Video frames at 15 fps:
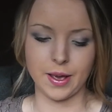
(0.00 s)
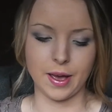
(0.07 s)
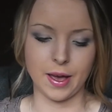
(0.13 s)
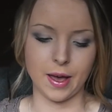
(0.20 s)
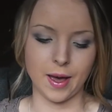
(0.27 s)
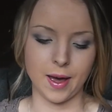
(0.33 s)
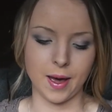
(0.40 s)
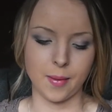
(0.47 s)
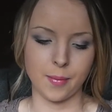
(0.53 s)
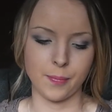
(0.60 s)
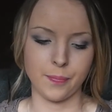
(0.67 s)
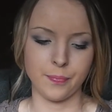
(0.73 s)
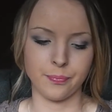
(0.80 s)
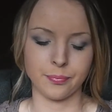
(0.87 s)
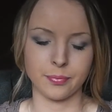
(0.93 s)

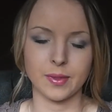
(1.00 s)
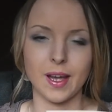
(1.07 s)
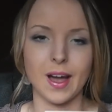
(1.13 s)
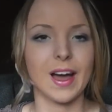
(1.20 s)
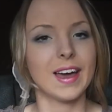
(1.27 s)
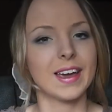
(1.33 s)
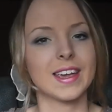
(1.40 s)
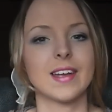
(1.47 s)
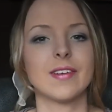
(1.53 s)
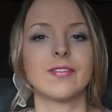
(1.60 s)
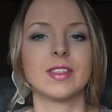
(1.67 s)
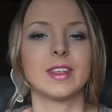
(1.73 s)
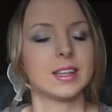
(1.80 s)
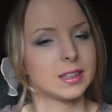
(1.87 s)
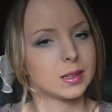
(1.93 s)
I give
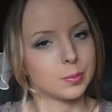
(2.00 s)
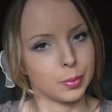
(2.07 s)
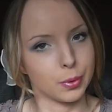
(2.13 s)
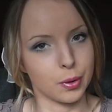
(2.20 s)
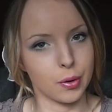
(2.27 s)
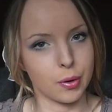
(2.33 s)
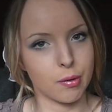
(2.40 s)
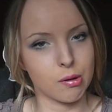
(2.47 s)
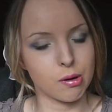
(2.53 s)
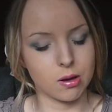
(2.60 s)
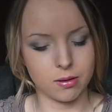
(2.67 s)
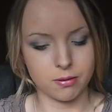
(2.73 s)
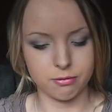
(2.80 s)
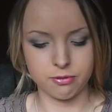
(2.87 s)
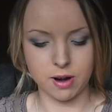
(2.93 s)
this
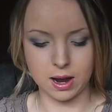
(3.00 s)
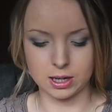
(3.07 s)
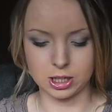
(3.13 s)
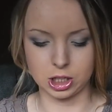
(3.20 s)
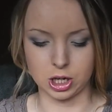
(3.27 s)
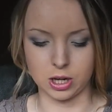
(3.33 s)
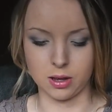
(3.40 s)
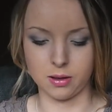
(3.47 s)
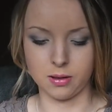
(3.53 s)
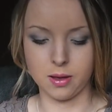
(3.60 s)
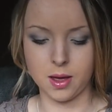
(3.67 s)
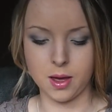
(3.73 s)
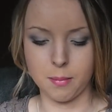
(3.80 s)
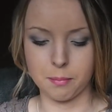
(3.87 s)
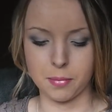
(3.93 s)
book, Fracture,
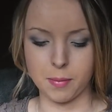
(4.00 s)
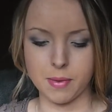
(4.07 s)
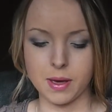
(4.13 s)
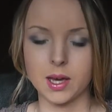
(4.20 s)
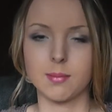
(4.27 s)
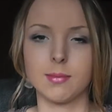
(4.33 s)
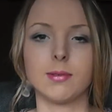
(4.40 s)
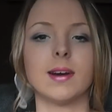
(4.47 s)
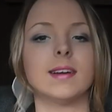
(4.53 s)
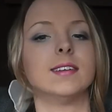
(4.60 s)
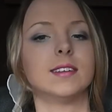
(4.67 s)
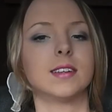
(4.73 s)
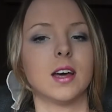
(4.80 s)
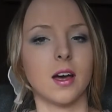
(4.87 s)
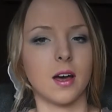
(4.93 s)
by
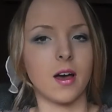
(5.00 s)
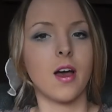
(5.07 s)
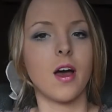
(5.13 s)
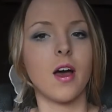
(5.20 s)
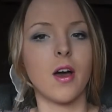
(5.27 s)
Miranda,